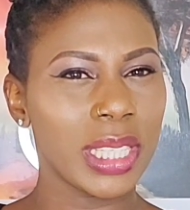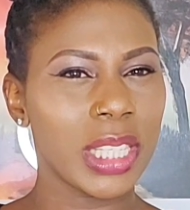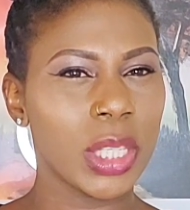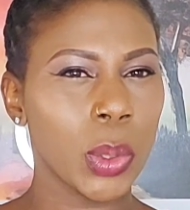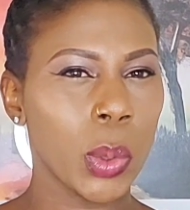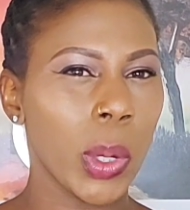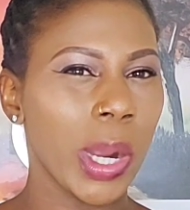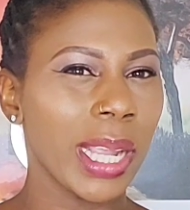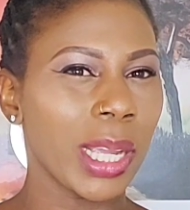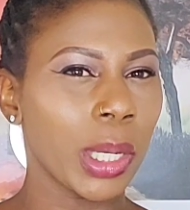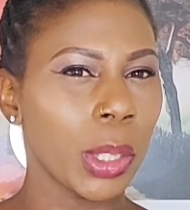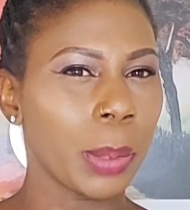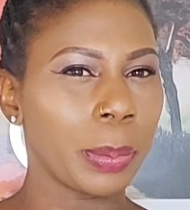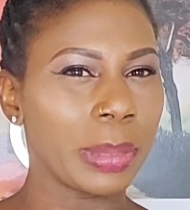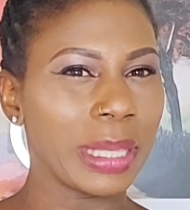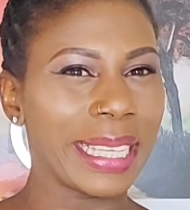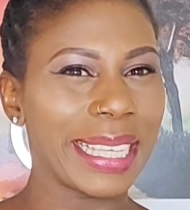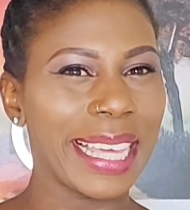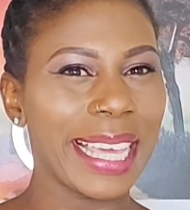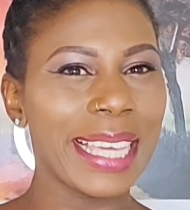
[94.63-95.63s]
is quite
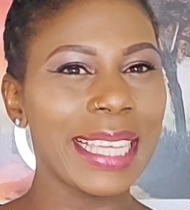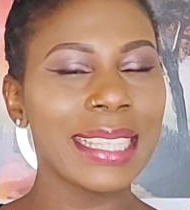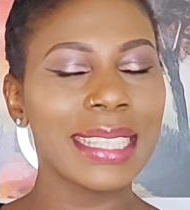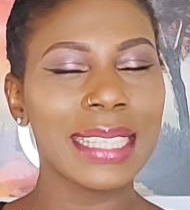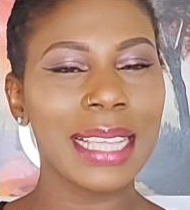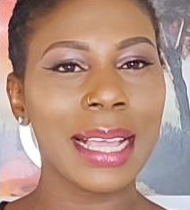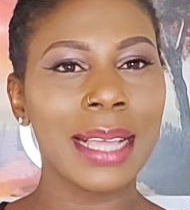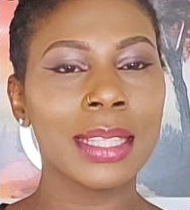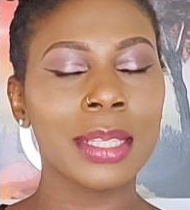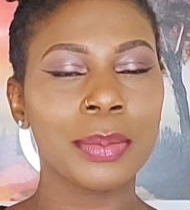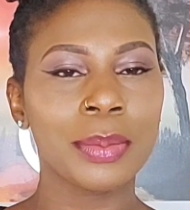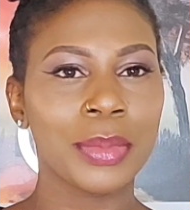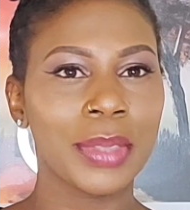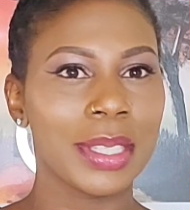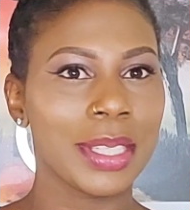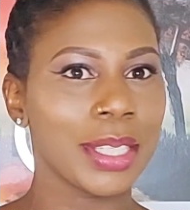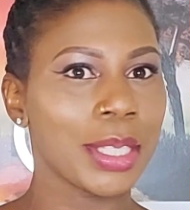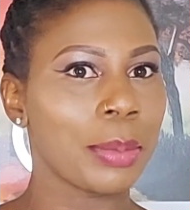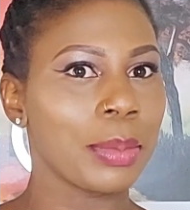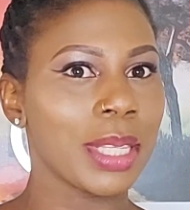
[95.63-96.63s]
complicated.
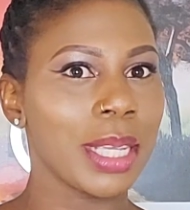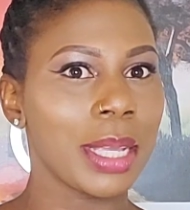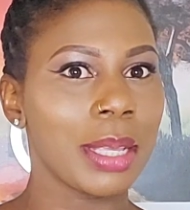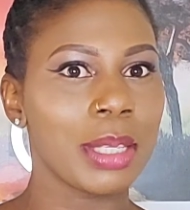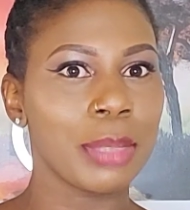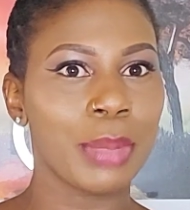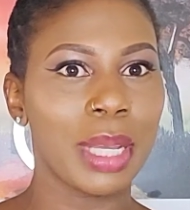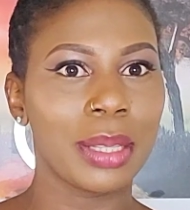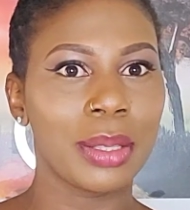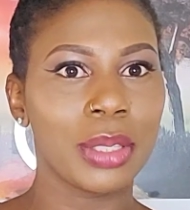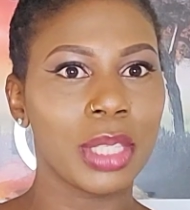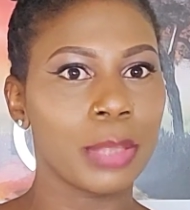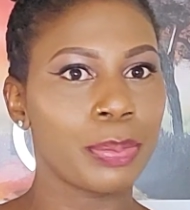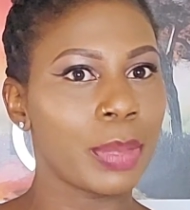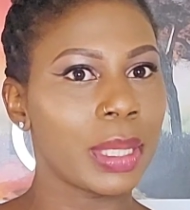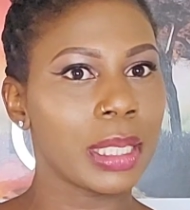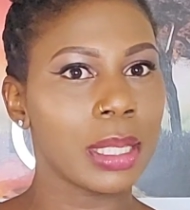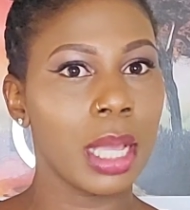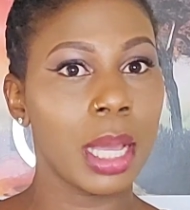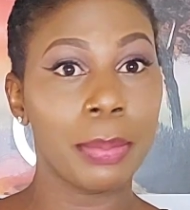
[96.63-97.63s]
Sometimes my nose
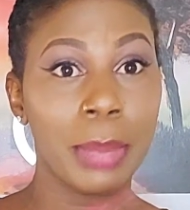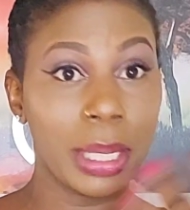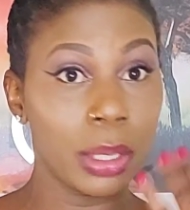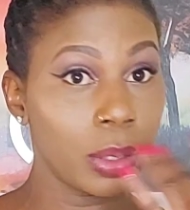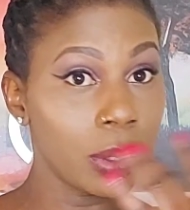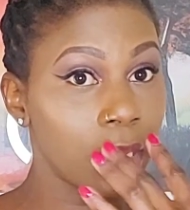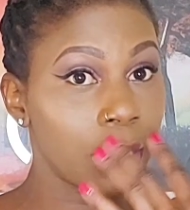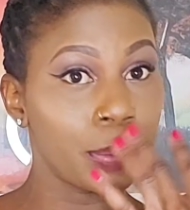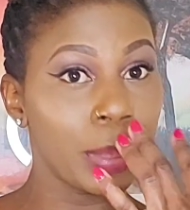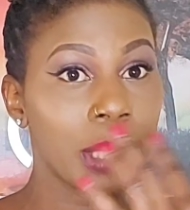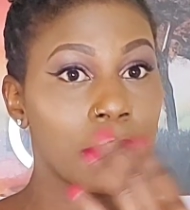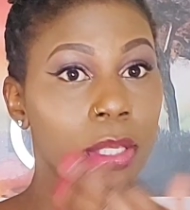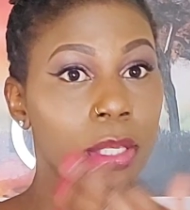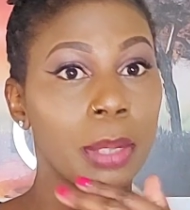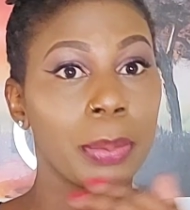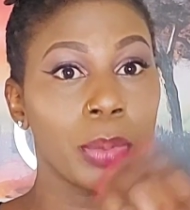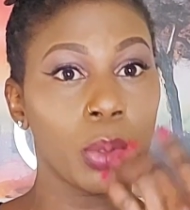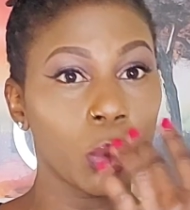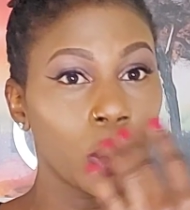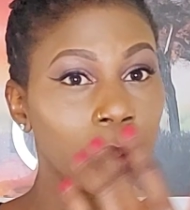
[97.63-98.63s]
picks
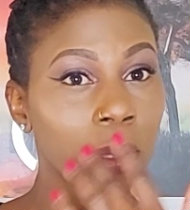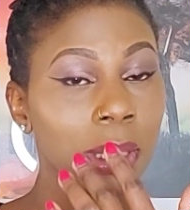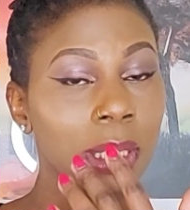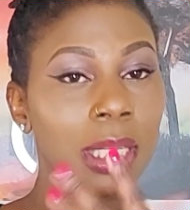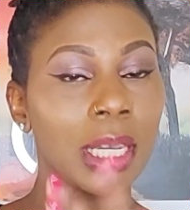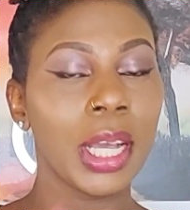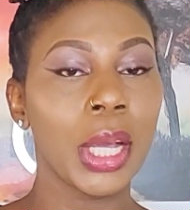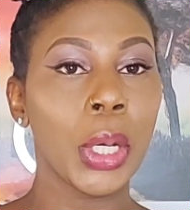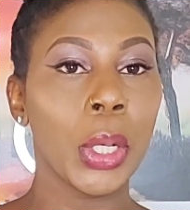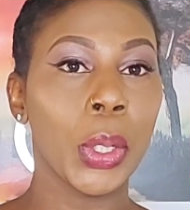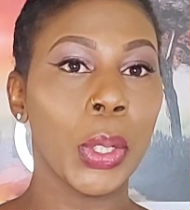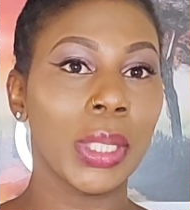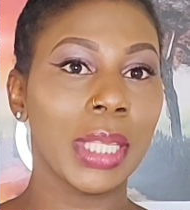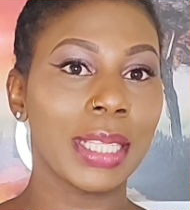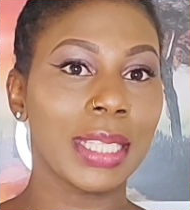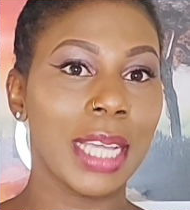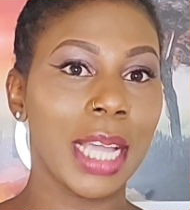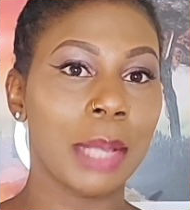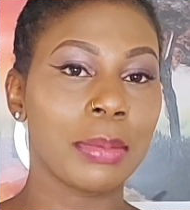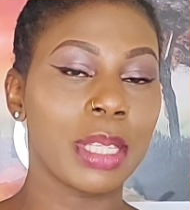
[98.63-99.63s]
up wood, other
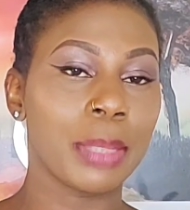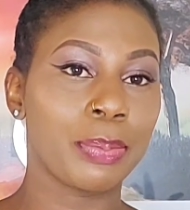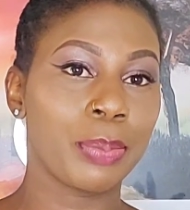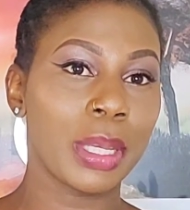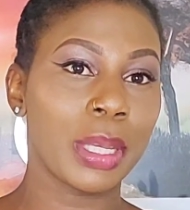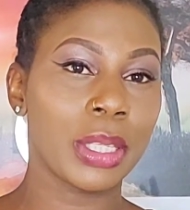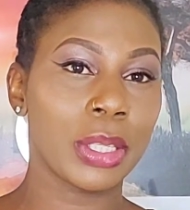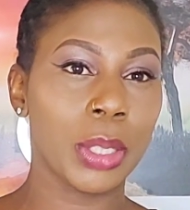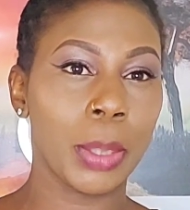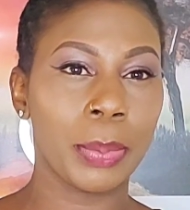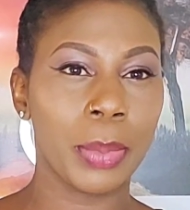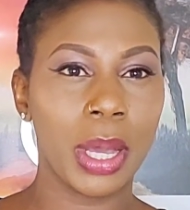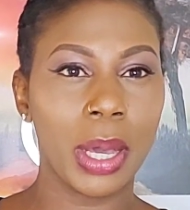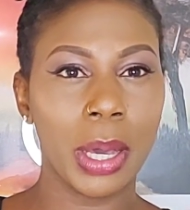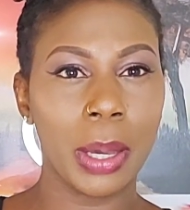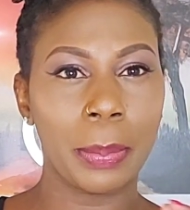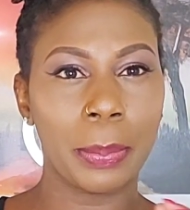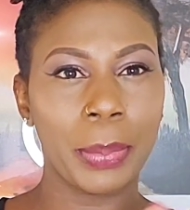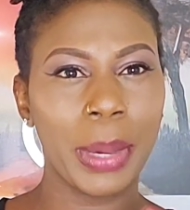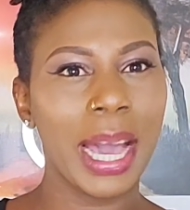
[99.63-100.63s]
times it picks up
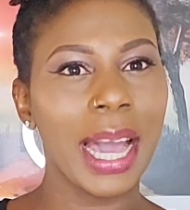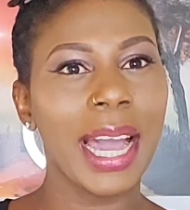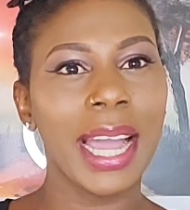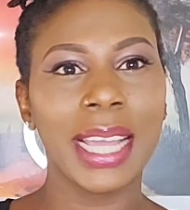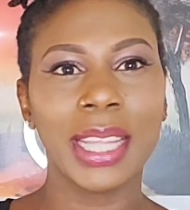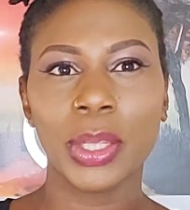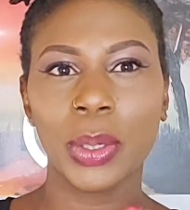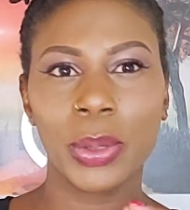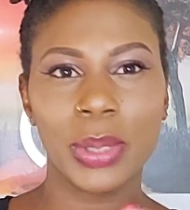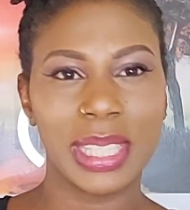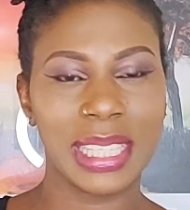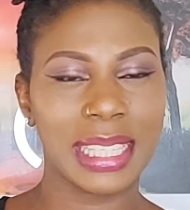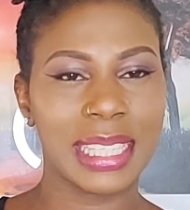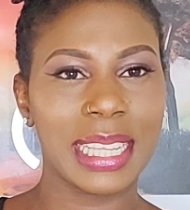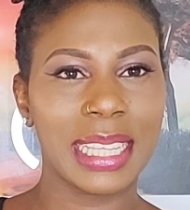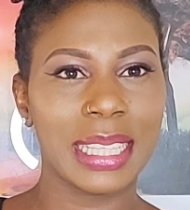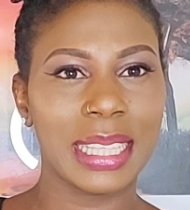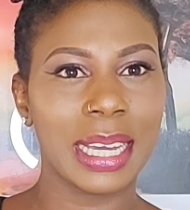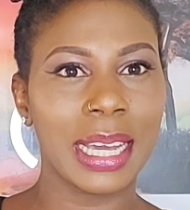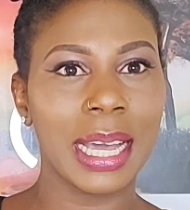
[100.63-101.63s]
pine or
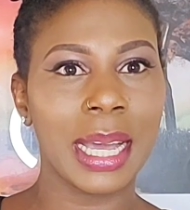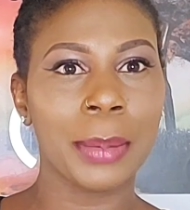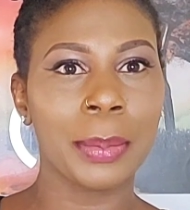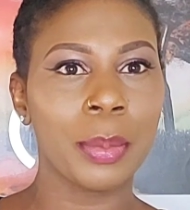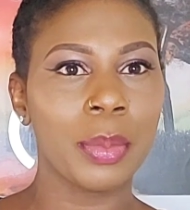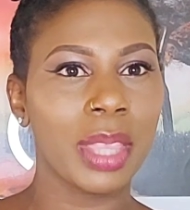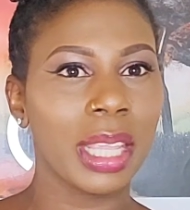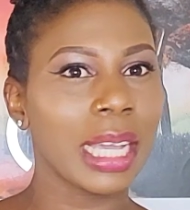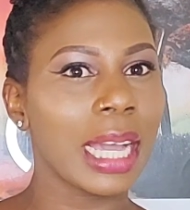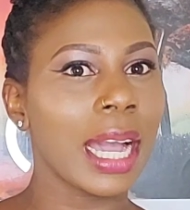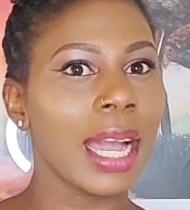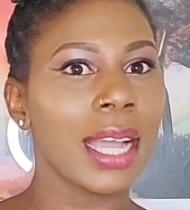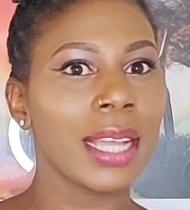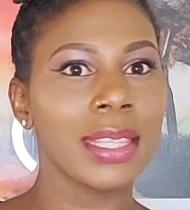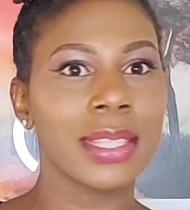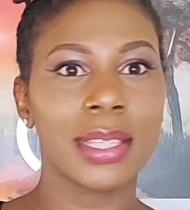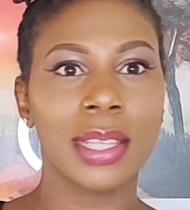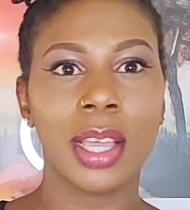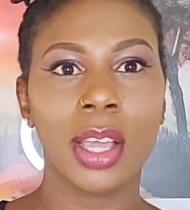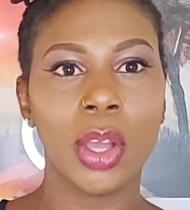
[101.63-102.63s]
cedar.
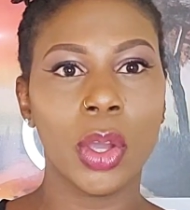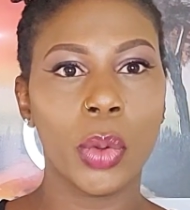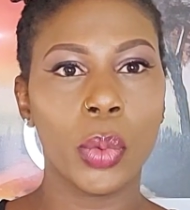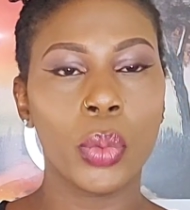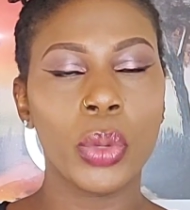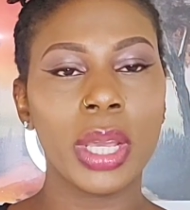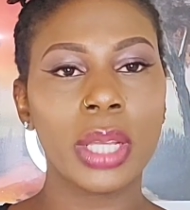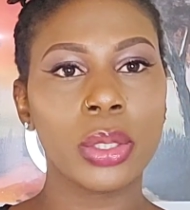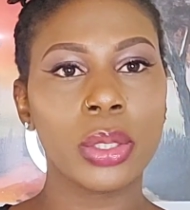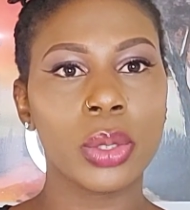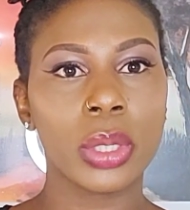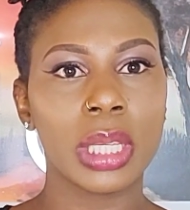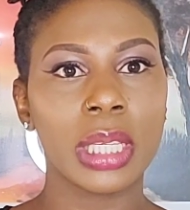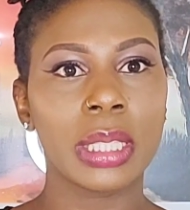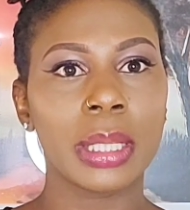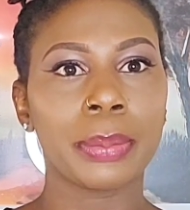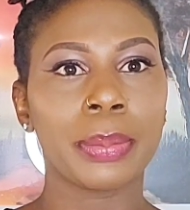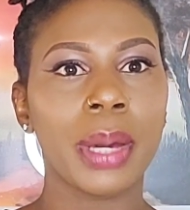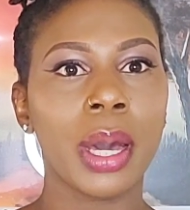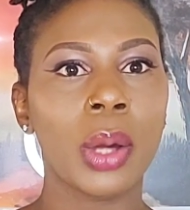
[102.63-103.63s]
Guys, we are talking
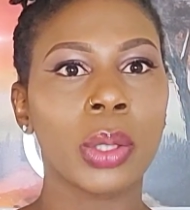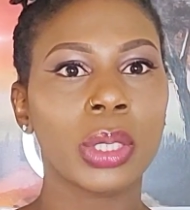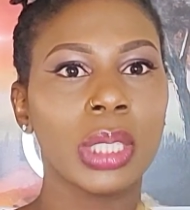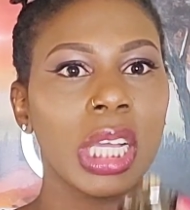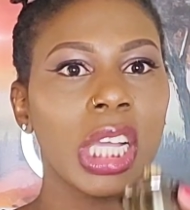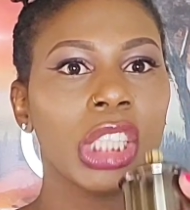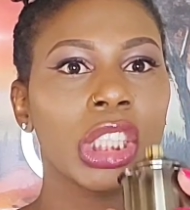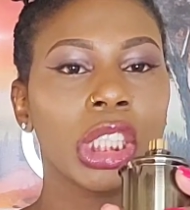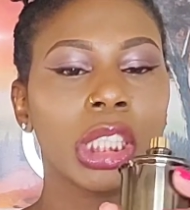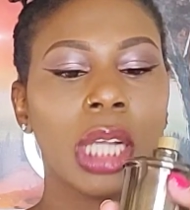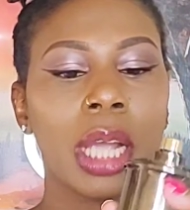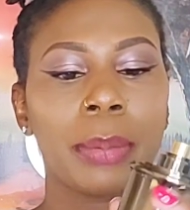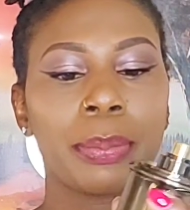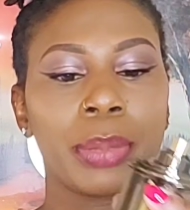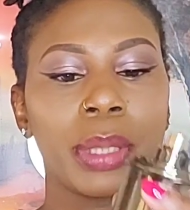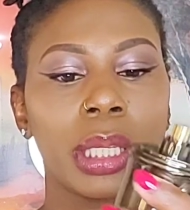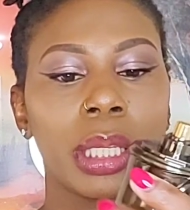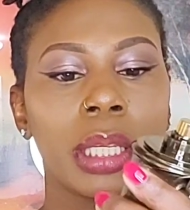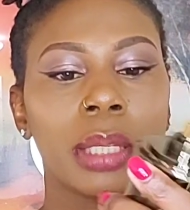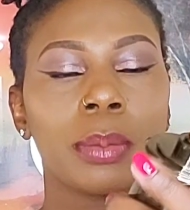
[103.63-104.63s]
about
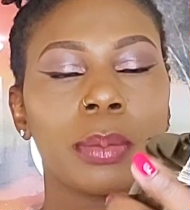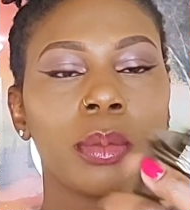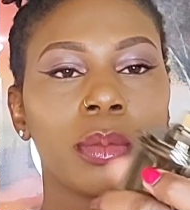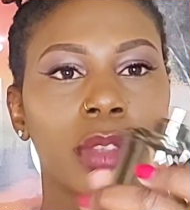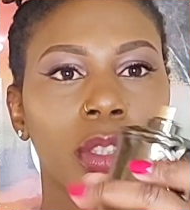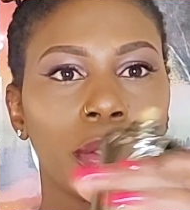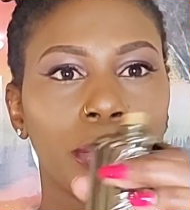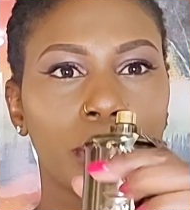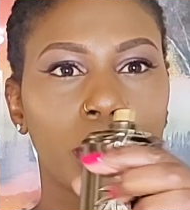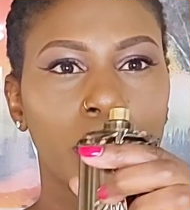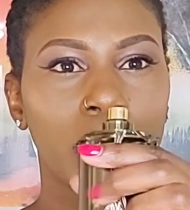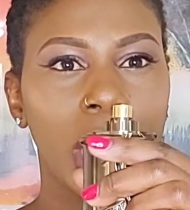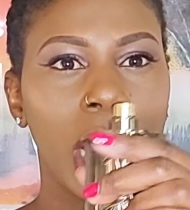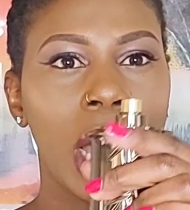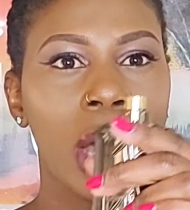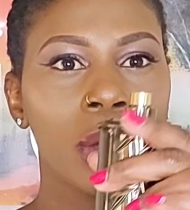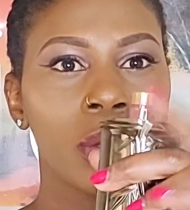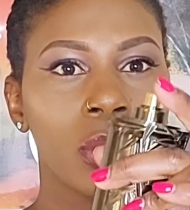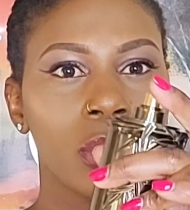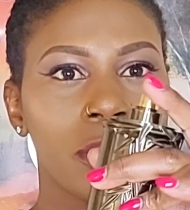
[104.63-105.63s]
Kashabi from the
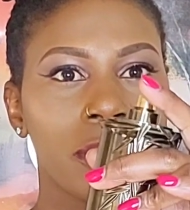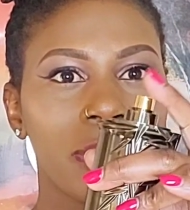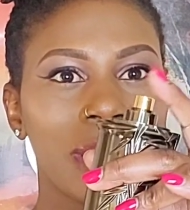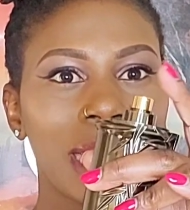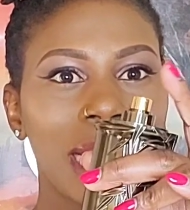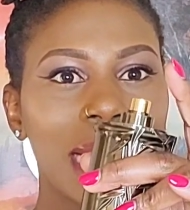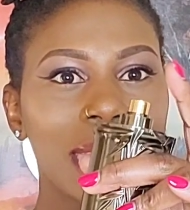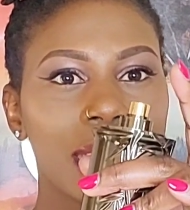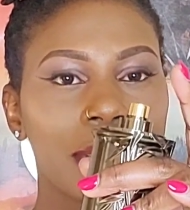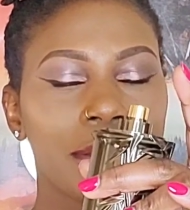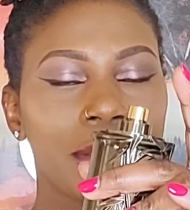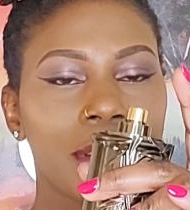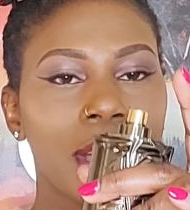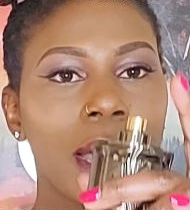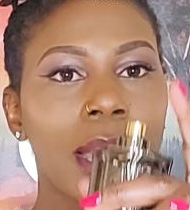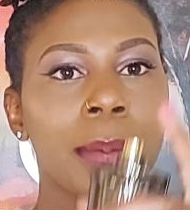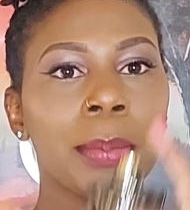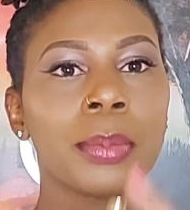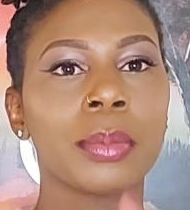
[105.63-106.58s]
house of Latifah.